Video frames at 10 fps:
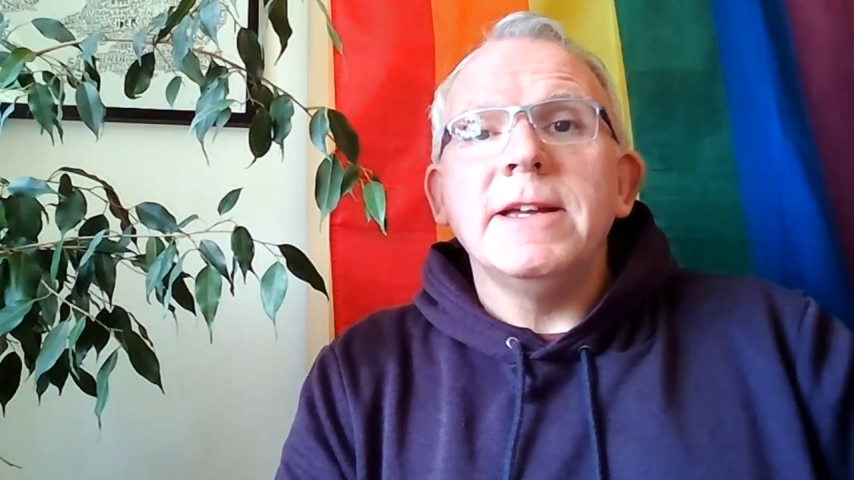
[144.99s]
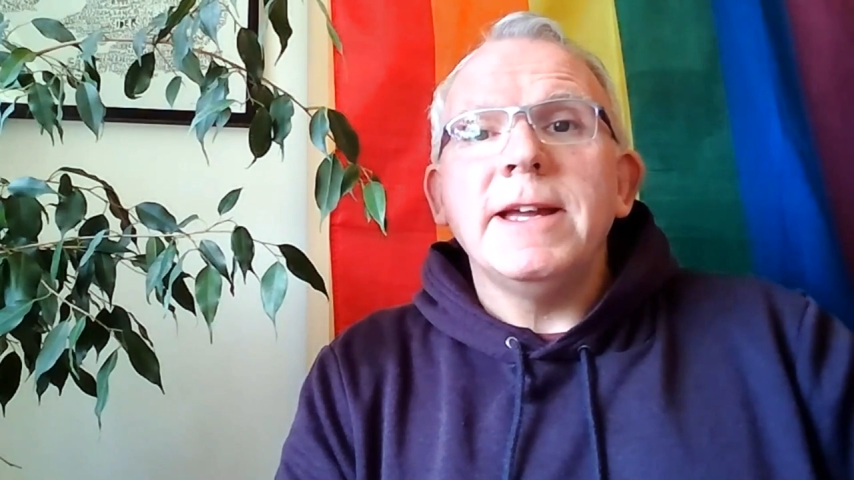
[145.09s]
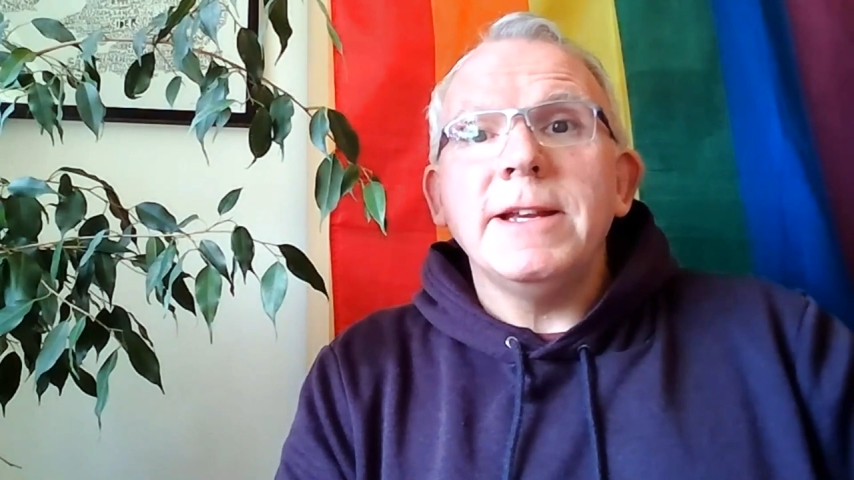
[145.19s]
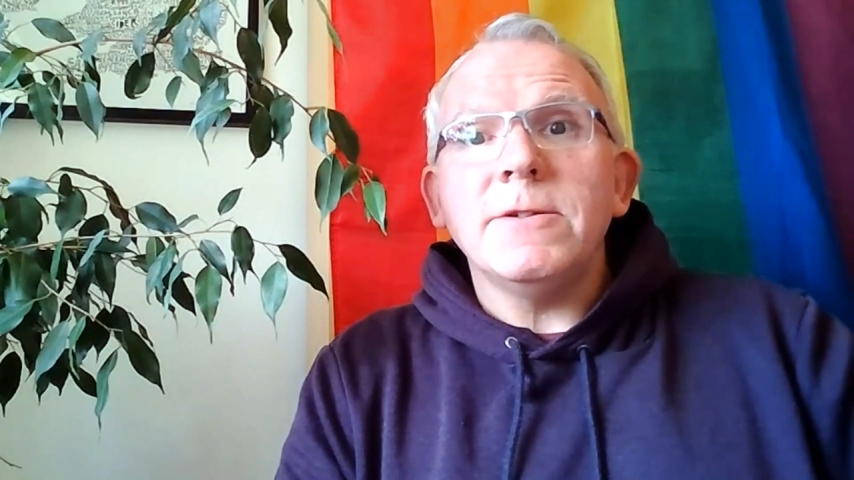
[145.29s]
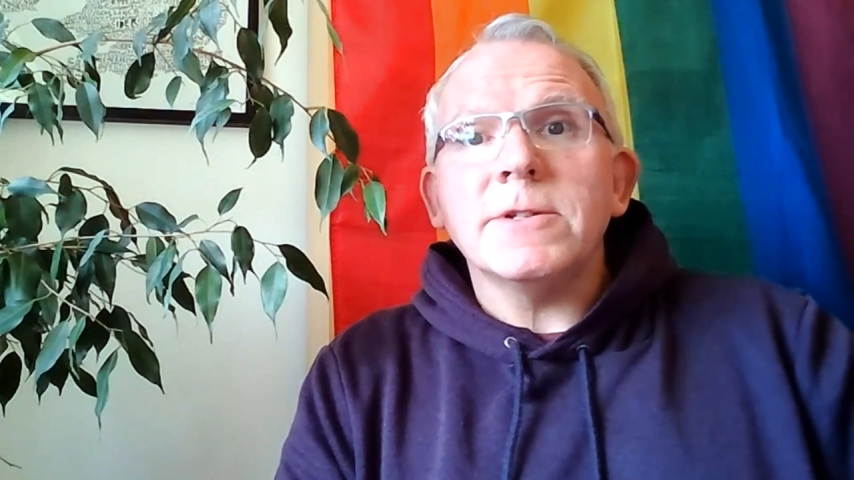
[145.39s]

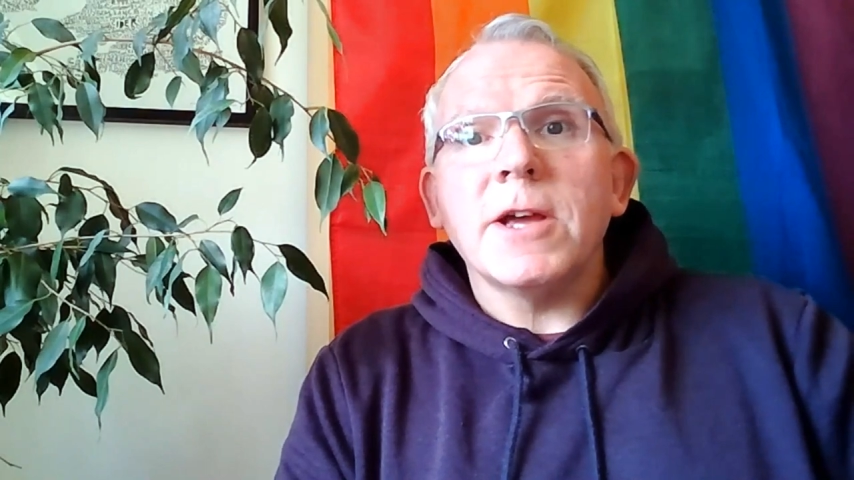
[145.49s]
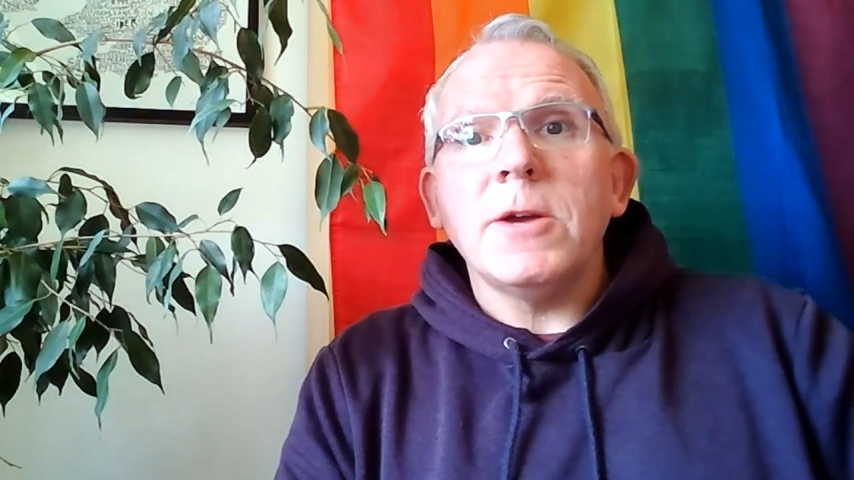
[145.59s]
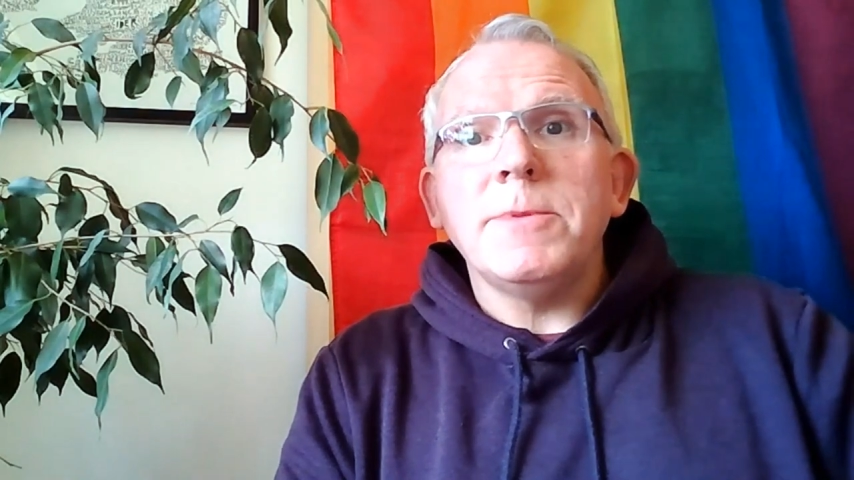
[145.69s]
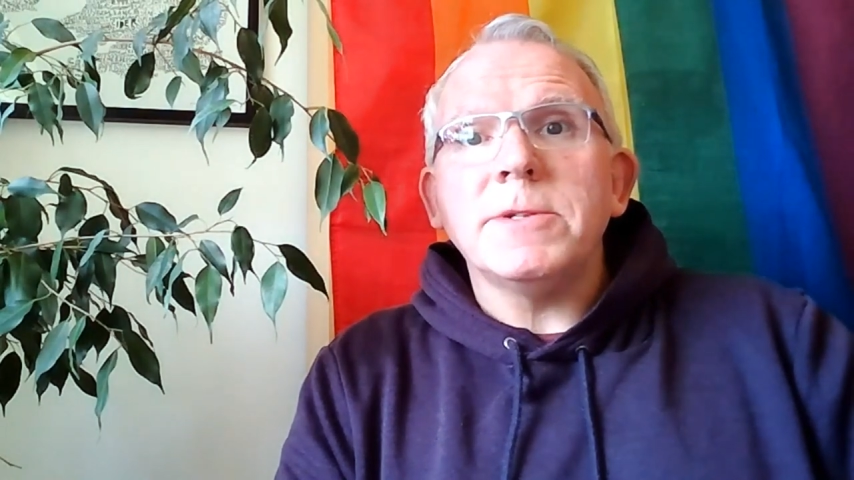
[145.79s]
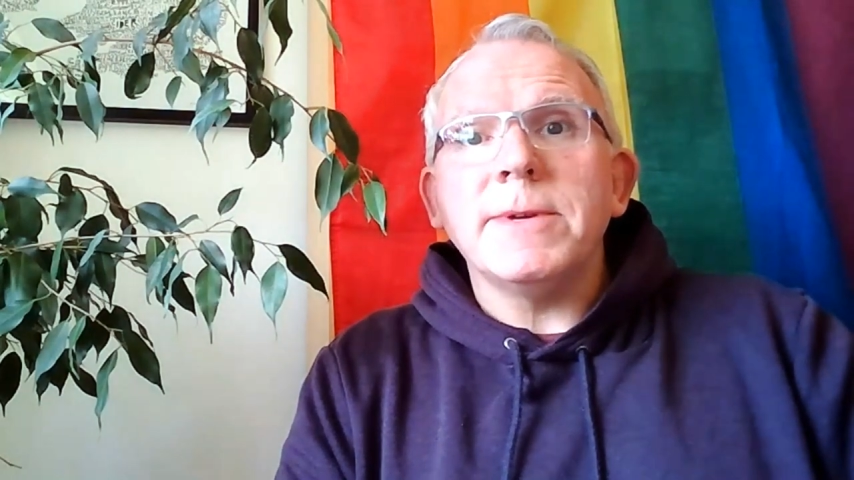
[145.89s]
in
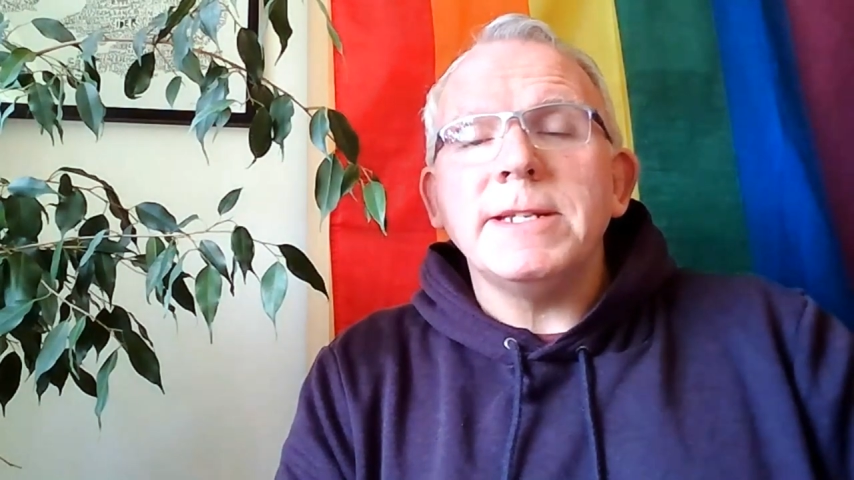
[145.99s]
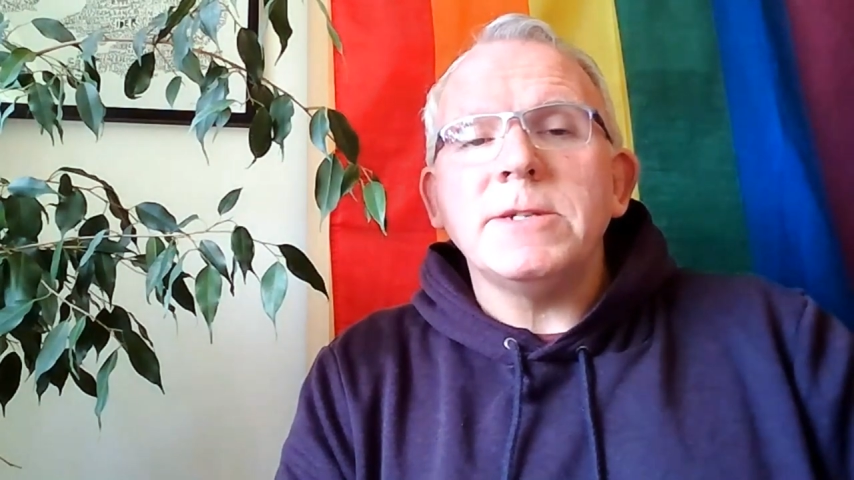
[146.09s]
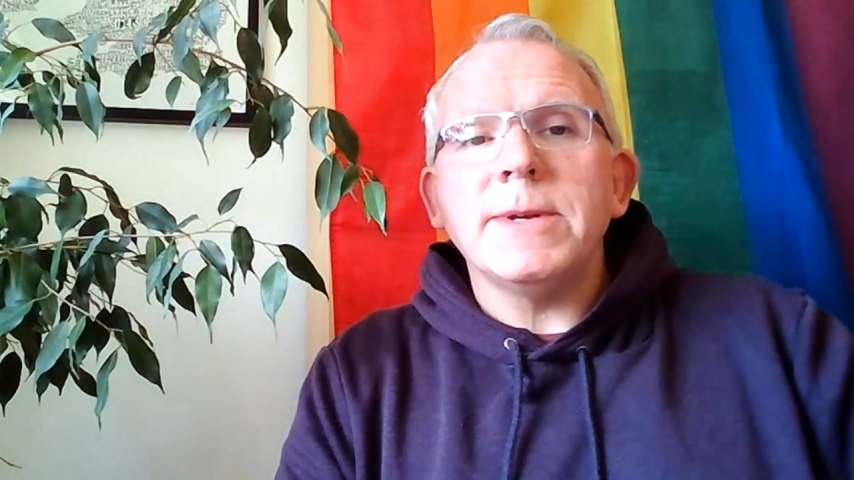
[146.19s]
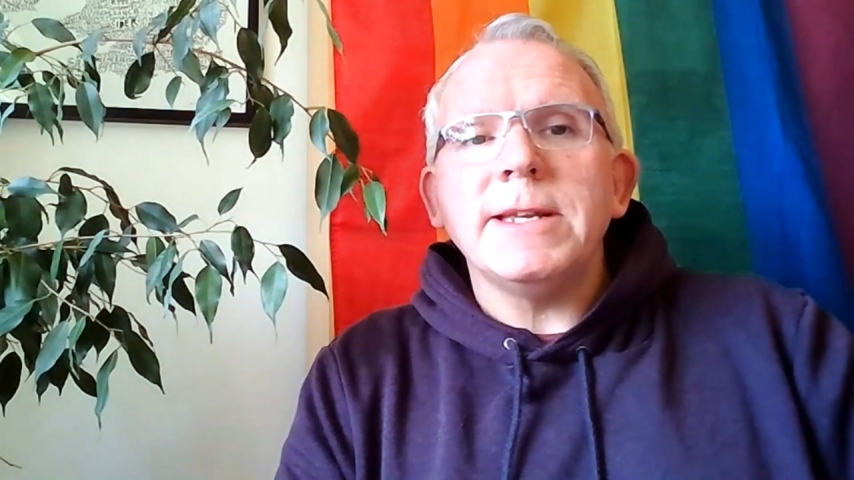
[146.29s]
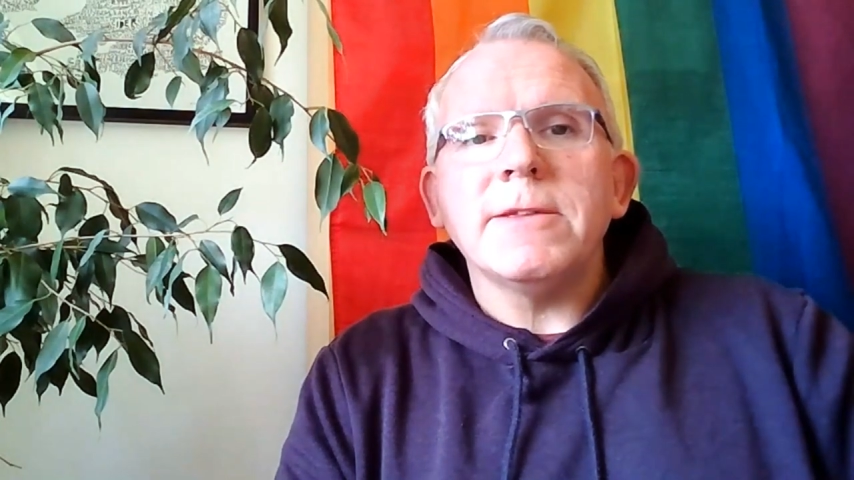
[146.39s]
October
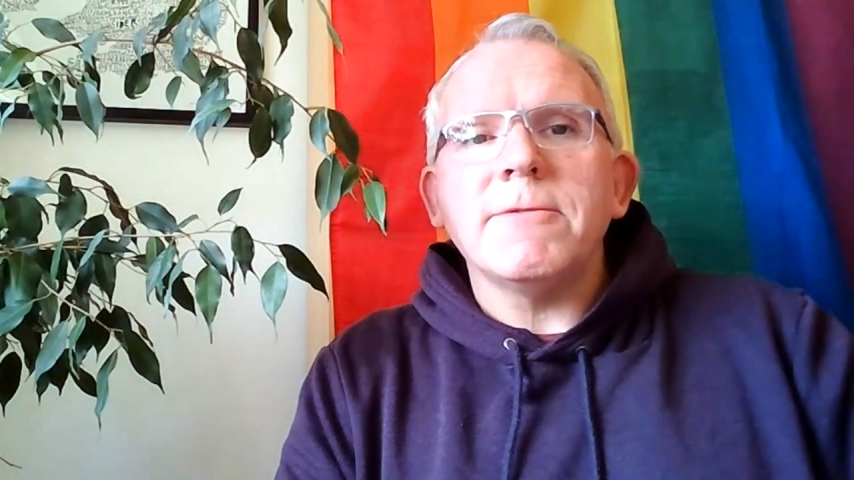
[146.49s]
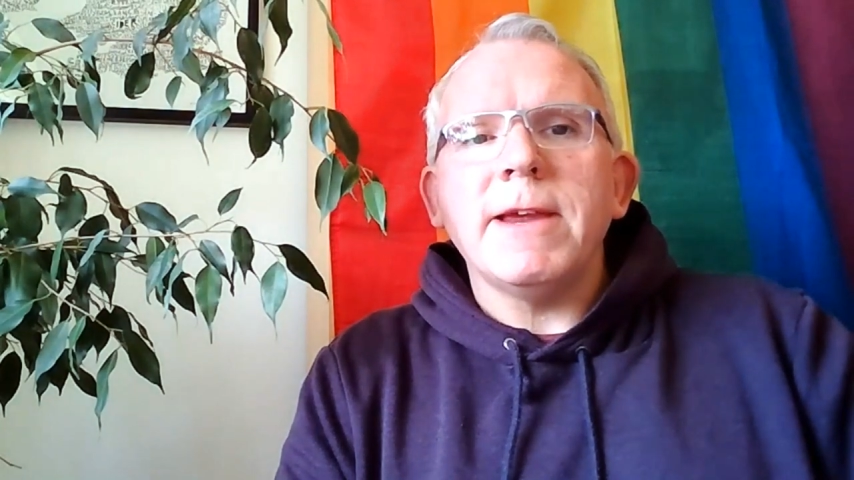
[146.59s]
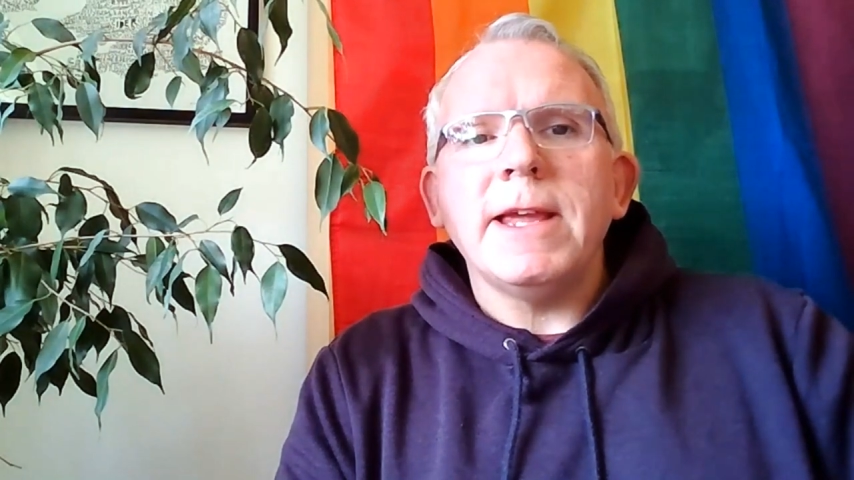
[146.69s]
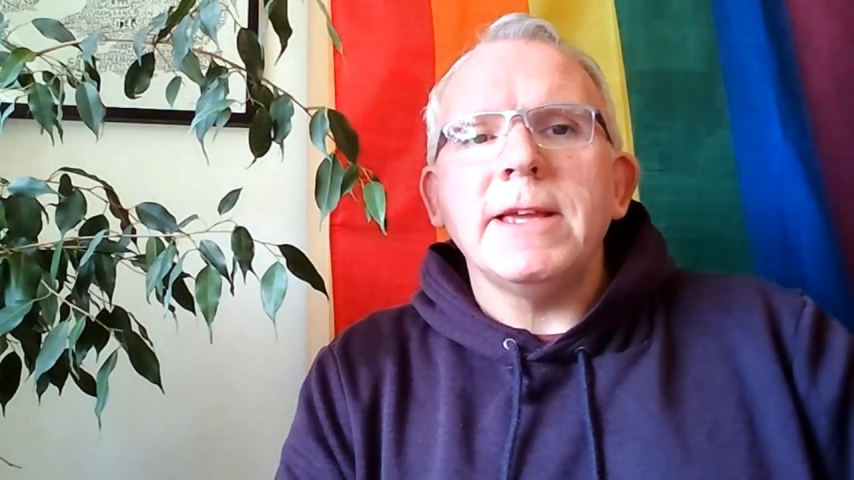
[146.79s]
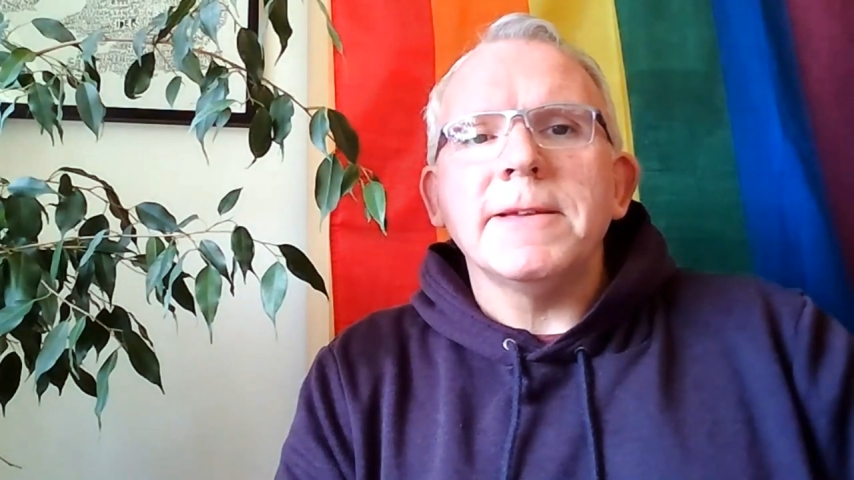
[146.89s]

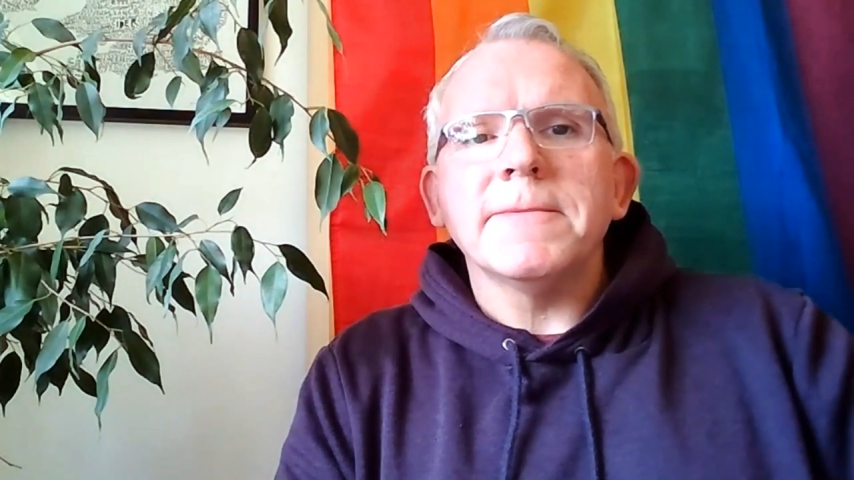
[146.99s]
2023.